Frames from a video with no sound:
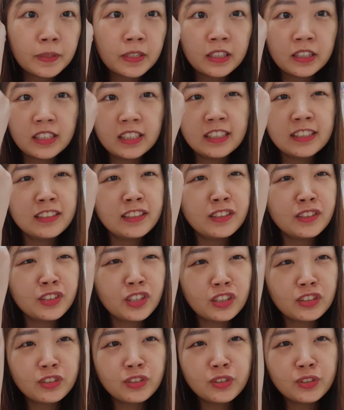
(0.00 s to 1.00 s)
but it's
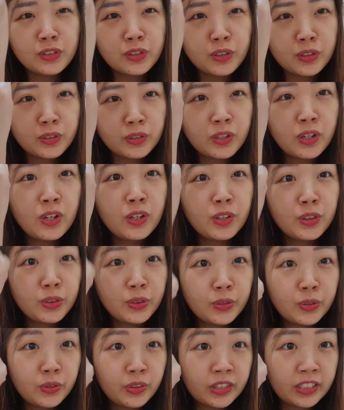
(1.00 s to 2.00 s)
not so
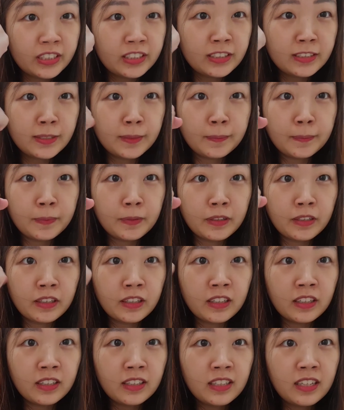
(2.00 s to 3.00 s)

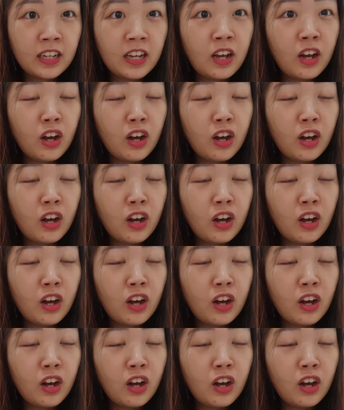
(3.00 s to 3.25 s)
noticeable.